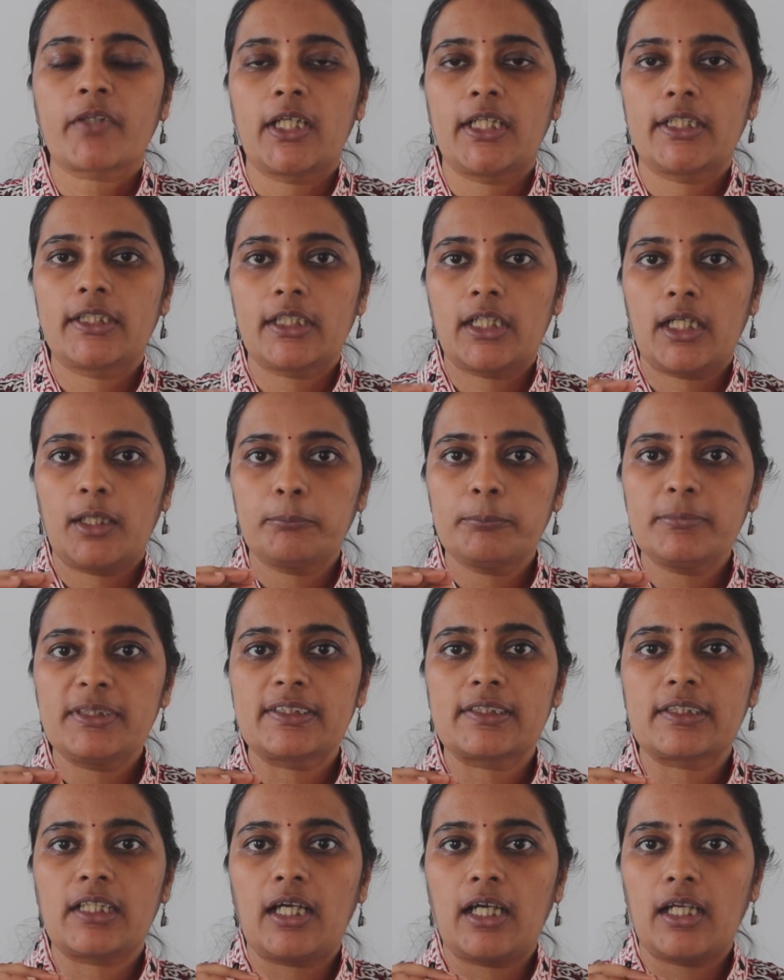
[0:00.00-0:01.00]
It
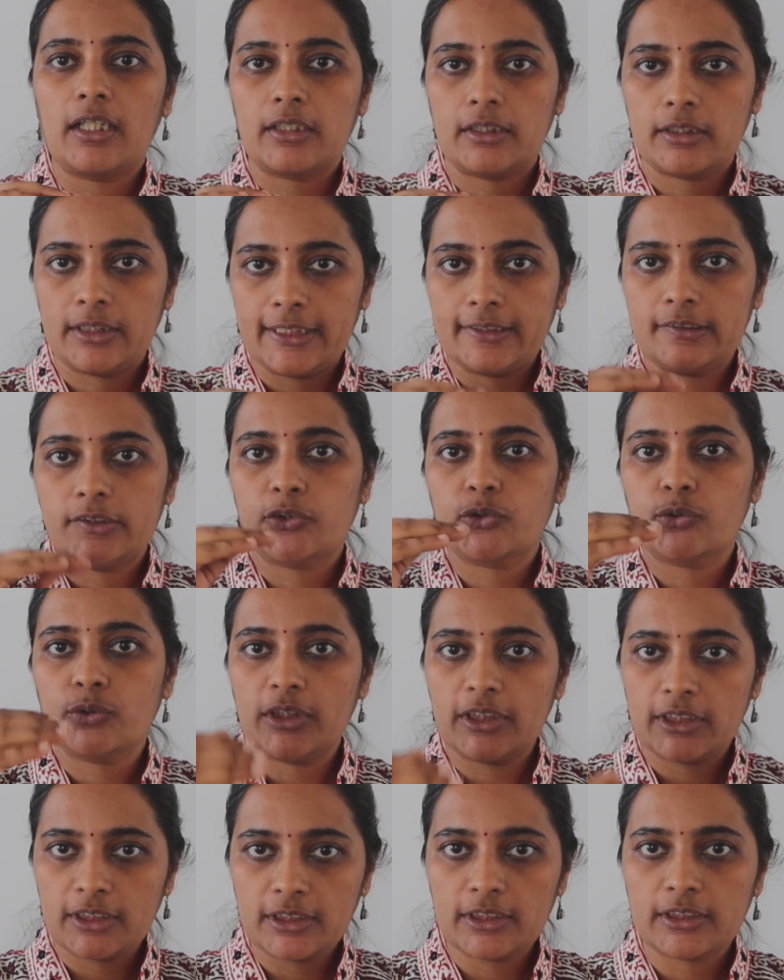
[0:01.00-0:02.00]
comes next to
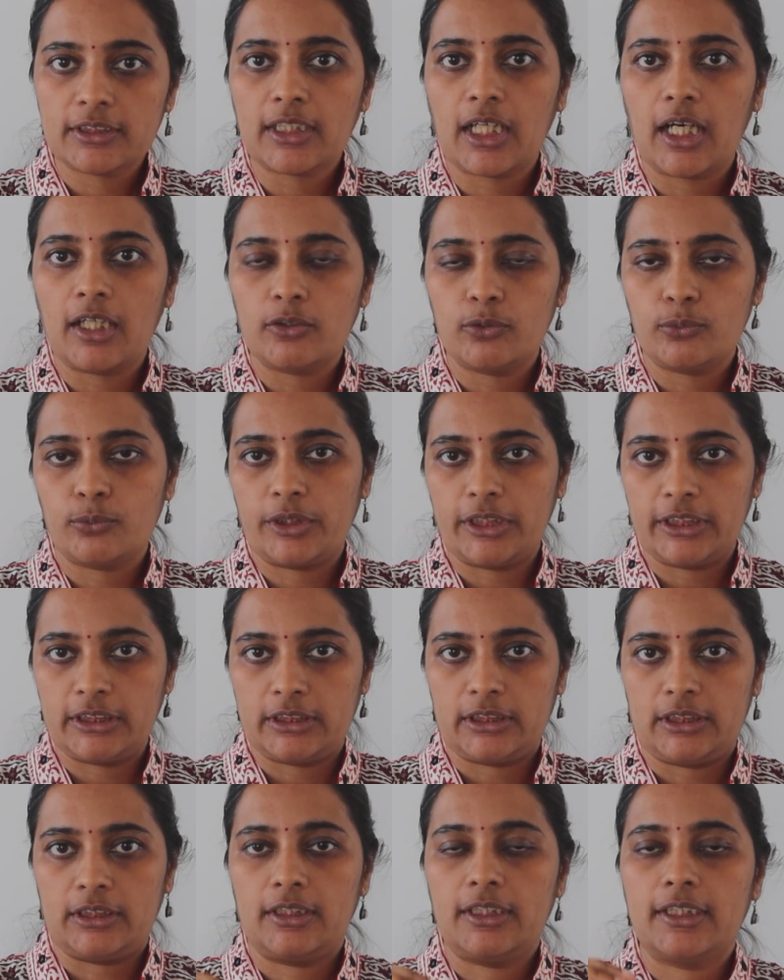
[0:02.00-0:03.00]
the talu region.